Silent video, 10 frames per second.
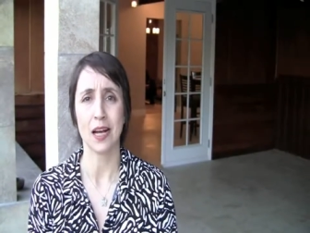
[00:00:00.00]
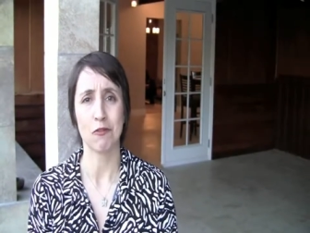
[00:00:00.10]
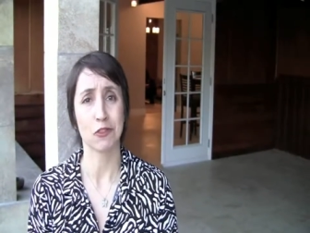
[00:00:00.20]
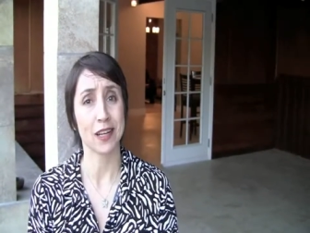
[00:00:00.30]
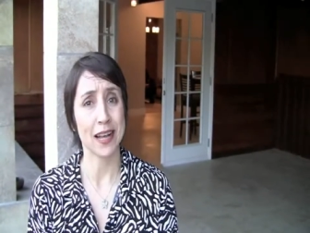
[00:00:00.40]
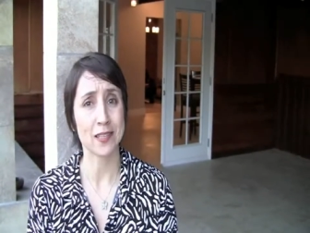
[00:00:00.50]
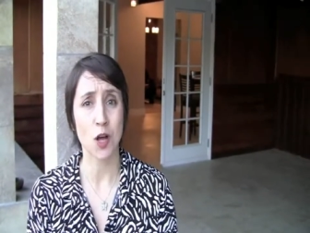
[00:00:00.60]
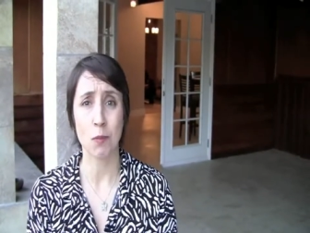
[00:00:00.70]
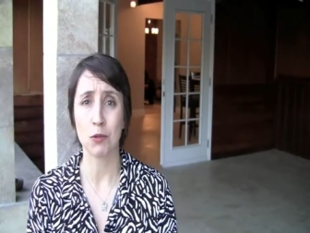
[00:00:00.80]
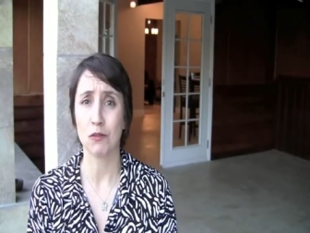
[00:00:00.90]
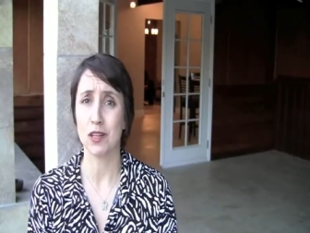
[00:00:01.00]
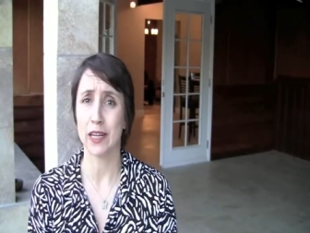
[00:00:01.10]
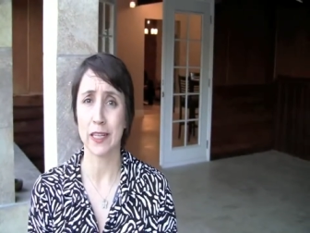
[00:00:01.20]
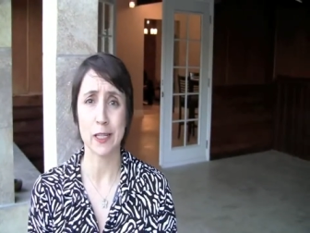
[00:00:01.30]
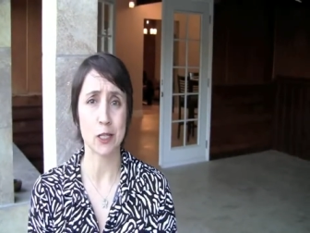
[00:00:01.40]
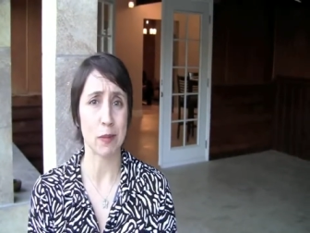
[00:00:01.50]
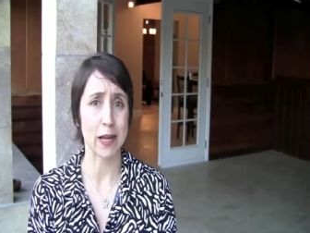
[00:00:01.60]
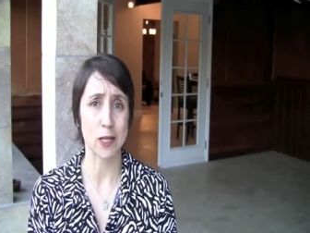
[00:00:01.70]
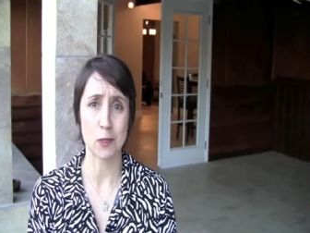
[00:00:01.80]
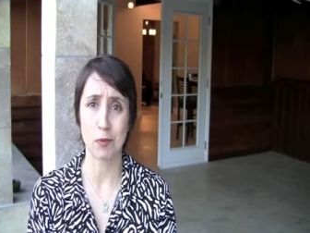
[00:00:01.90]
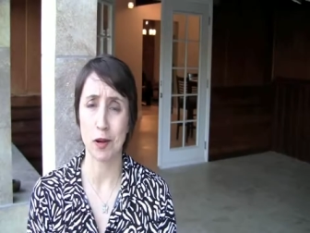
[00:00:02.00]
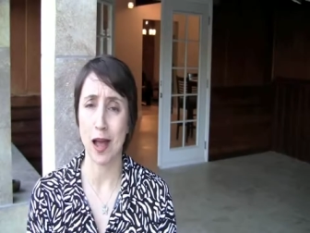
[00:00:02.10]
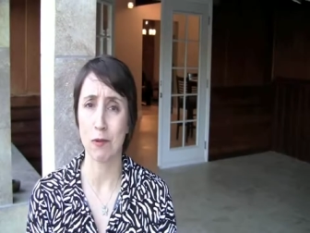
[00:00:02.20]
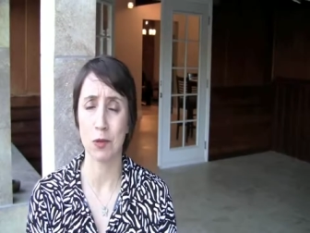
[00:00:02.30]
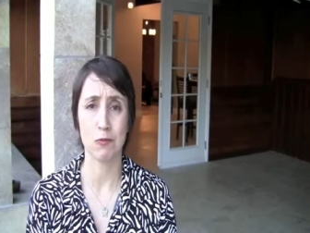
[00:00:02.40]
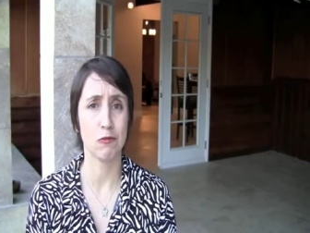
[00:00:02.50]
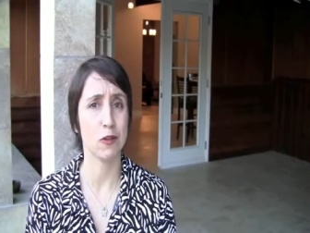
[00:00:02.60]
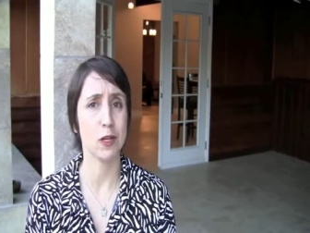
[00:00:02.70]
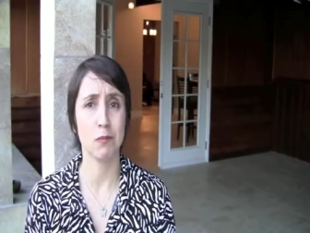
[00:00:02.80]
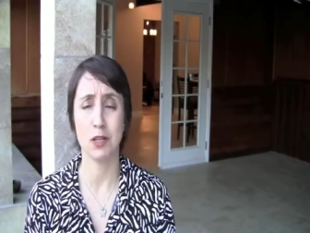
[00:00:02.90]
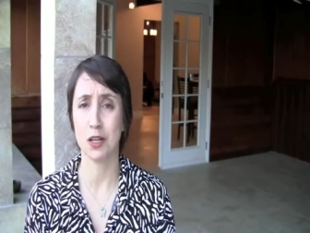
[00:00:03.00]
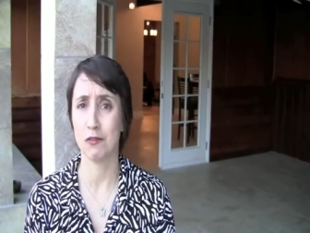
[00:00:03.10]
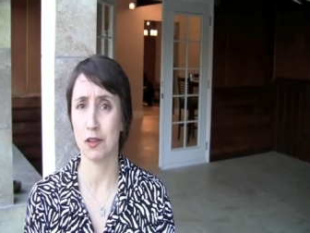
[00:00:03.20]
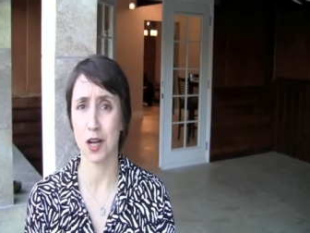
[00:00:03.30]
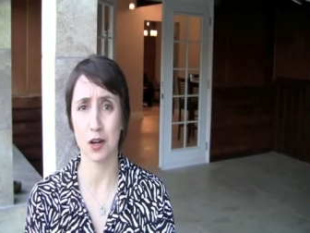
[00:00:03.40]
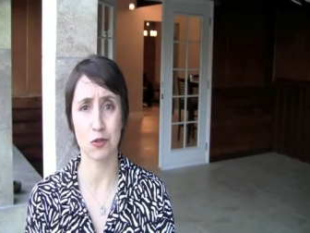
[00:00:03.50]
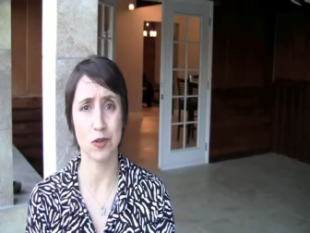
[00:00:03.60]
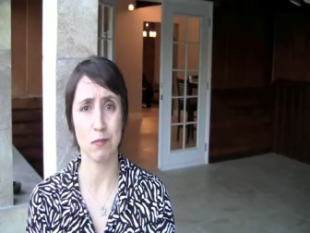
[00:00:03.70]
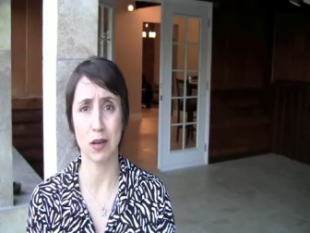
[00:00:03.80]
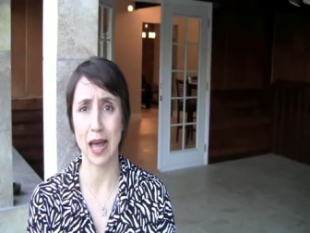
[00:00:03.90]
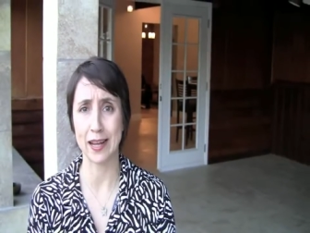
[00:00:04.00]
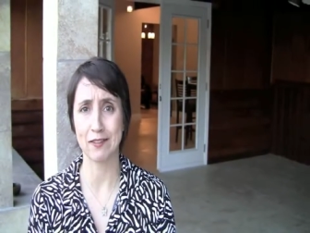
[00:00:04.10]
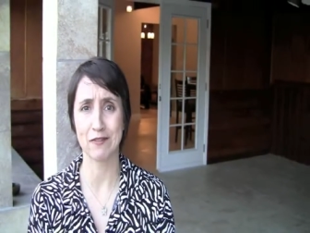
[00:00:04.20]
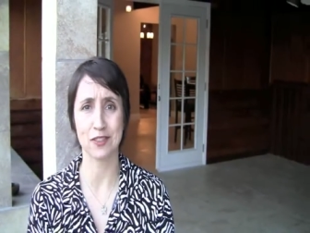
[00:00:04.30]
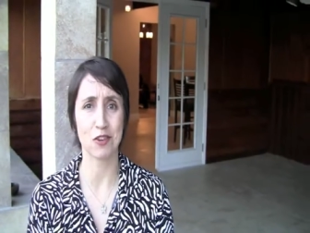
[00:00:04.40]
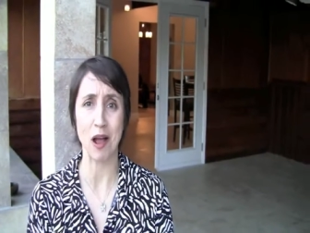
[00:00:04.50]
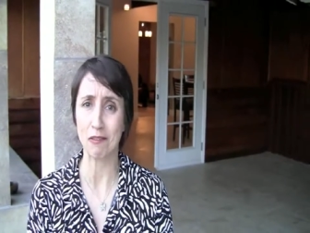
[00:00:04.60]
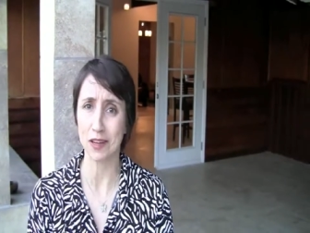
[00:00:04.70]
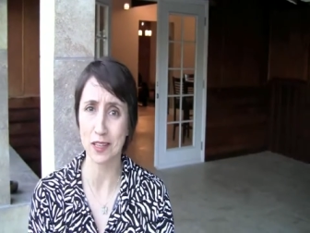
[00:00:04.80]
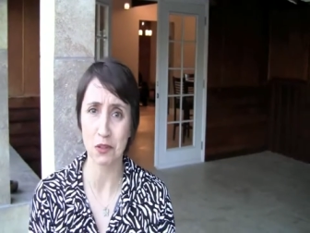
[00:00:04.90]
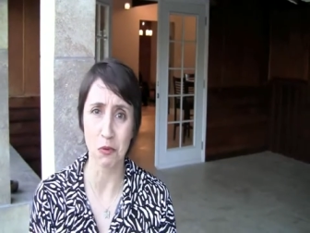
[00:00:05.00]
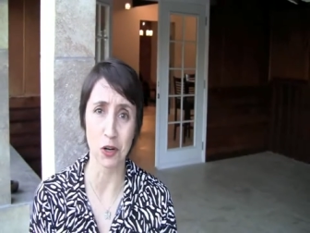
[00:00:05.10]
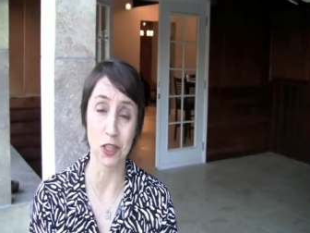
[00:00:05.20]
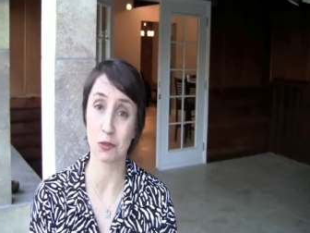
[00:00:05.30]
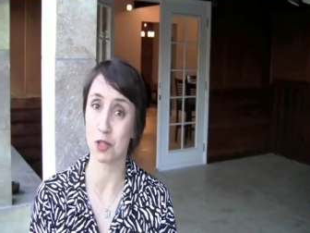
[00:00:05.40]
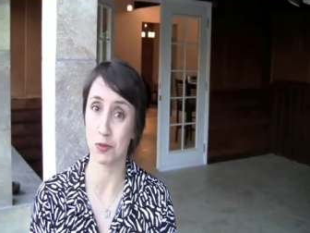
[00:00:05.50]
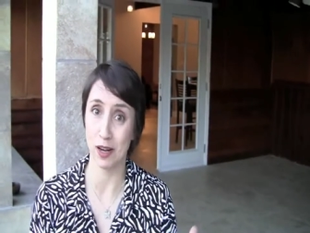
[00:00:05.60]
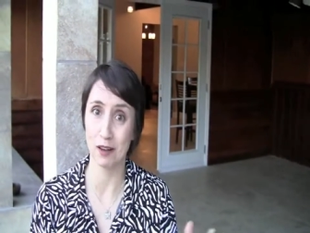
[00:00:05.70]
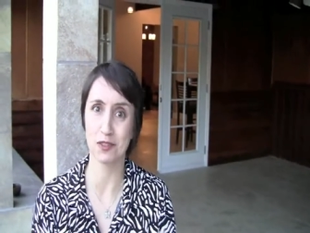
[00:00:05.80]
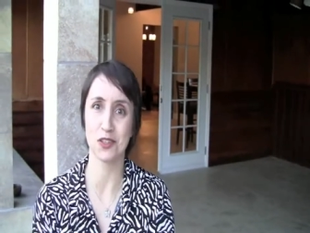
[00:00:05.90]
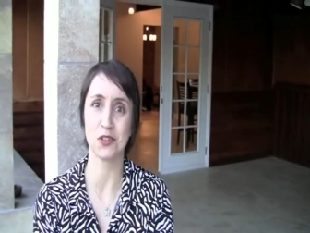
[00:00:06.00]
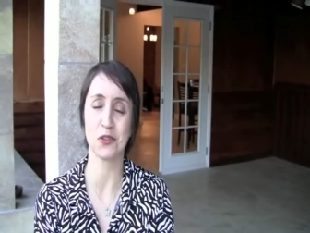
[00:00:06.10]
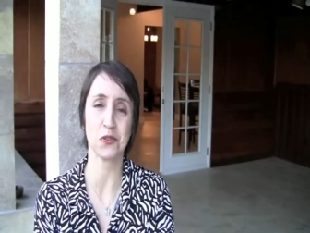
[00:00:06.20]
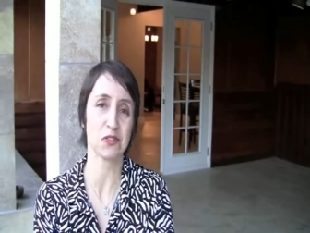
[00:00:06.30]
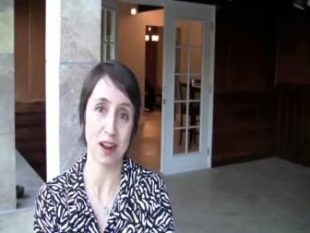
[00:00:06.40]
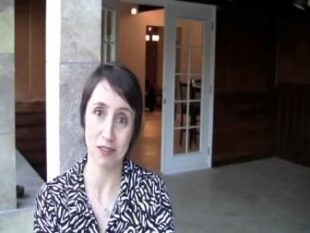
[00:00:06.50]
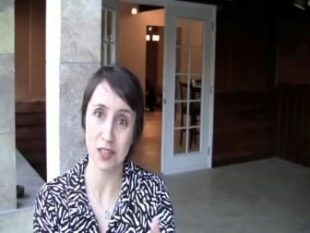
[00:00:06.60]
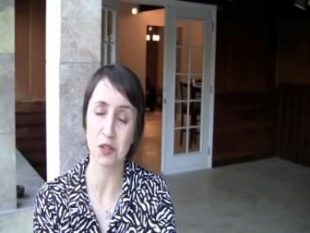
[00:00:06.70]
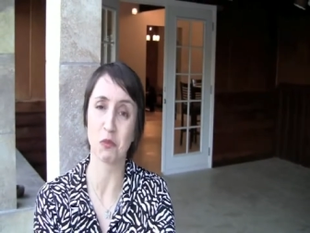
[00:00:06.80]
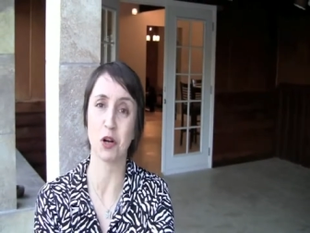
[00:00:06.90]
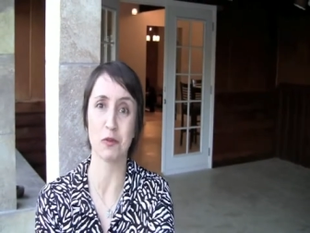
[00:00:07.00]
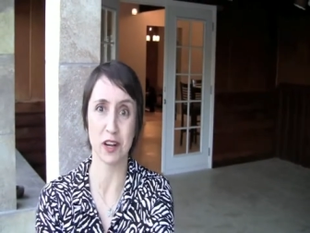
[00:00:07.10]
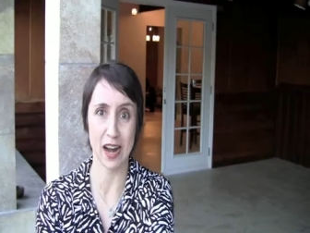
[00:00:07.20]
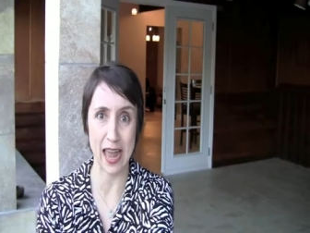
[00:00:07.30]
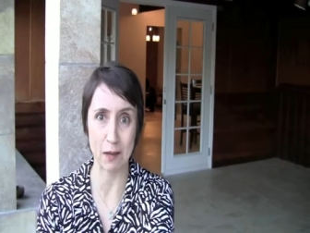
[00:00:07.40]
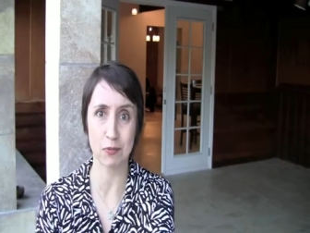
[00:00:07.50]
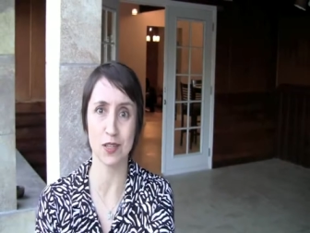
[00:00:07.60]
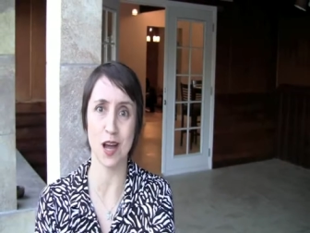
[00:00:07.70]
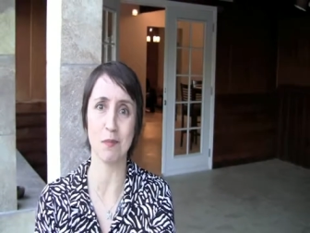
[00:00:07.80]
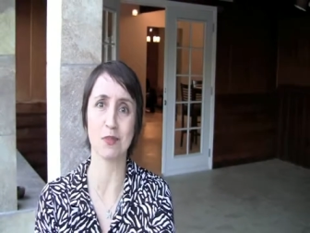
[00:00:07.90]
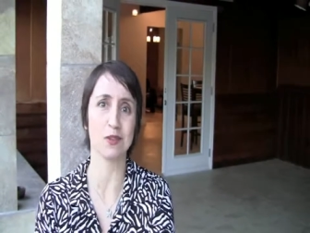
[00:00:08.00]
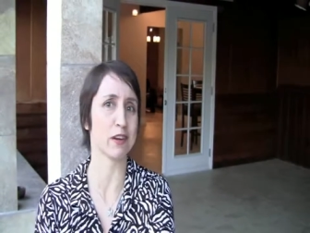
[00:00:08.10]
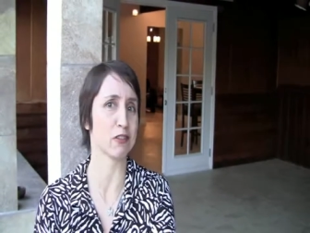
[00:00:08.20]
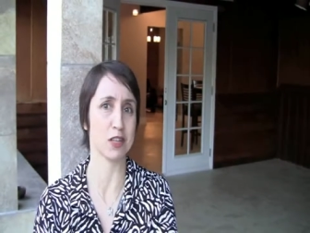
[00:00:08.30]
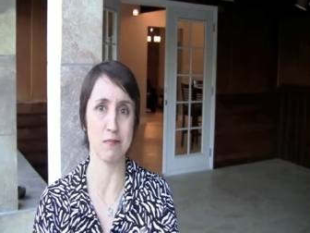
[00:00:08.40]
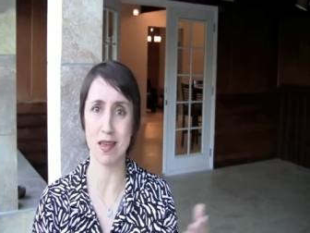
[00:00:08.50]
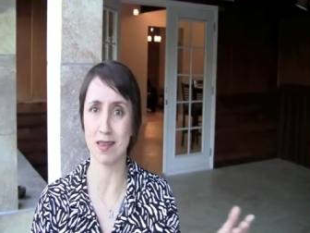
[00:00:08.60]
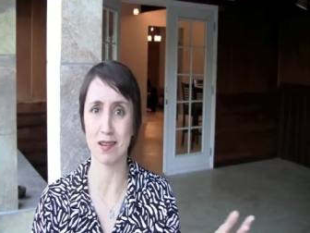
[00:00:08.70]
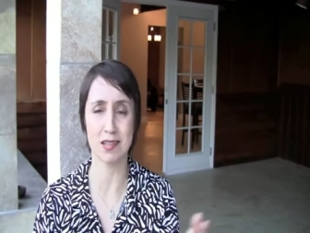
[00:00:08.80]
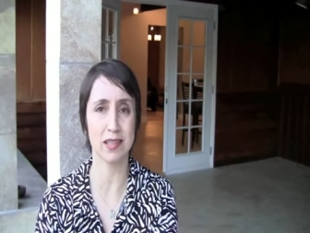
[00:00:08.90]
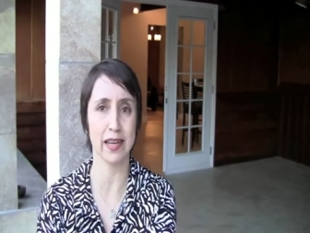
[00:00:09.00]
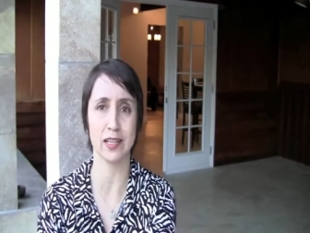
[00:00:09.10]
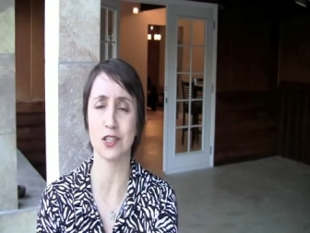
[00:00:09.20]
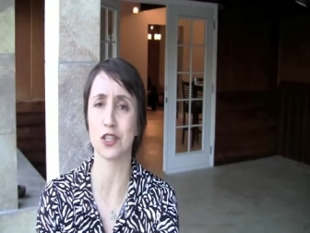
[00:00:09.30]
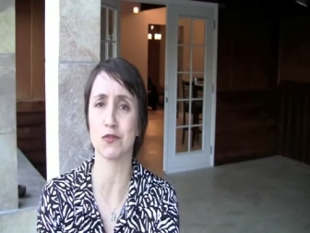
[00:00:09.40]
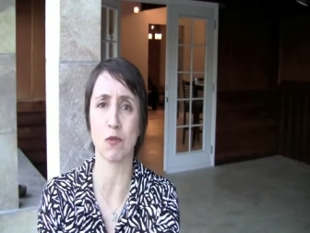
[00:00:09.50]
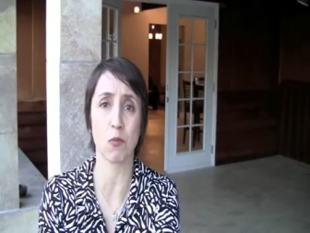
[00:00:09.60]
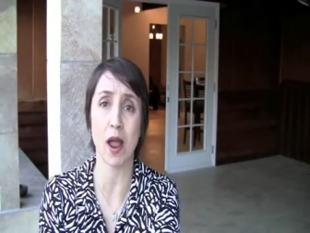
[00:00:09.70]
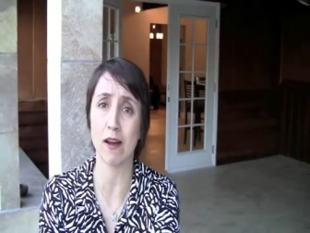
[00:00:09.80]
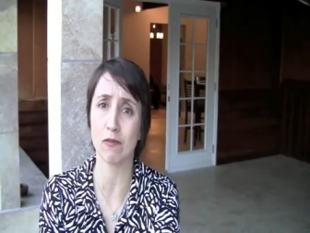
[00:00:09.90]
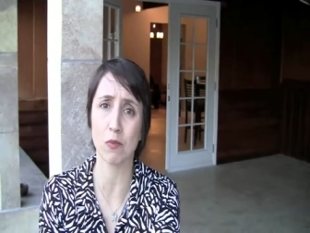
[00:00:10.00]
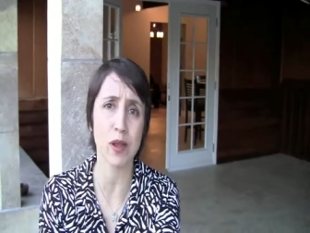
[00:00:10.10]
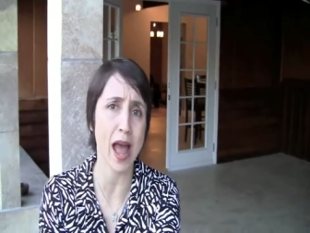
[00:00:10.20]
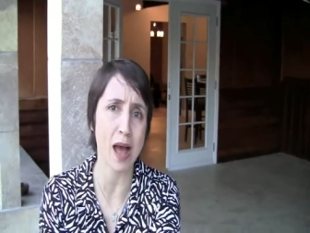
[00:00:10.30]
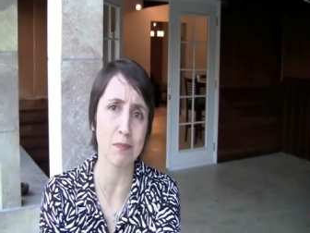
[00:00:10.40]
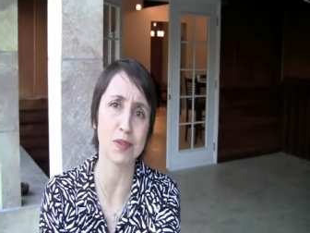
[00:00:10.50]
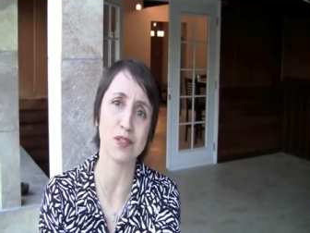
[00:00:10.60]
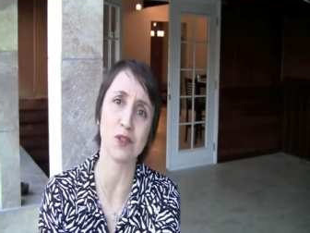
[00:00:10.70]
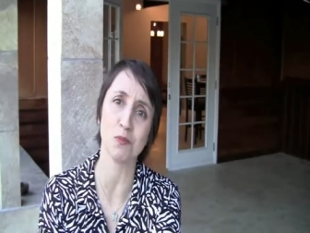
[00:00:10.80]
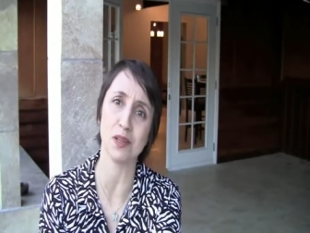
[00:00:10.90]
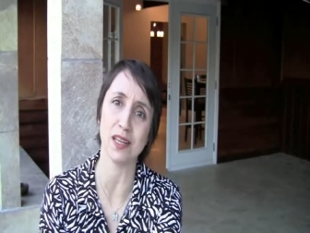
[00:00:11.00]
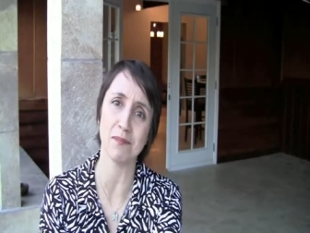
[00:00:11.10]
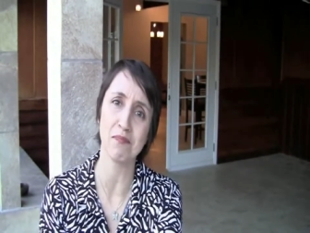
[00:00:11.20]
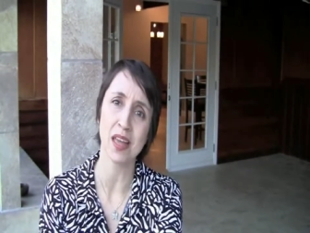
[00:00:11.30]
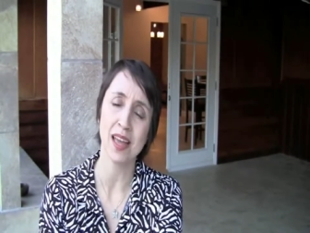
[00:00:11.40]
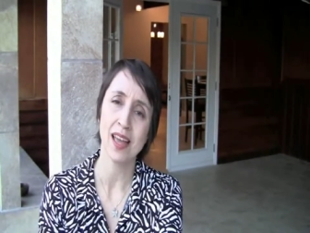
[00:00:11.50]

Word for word: Uh, for the last couple of years, my husband and I, we've really been living our dream life, traveling the world, which we love to do, traveling the world with our laptops, literally making sales just from wherever we happen to be.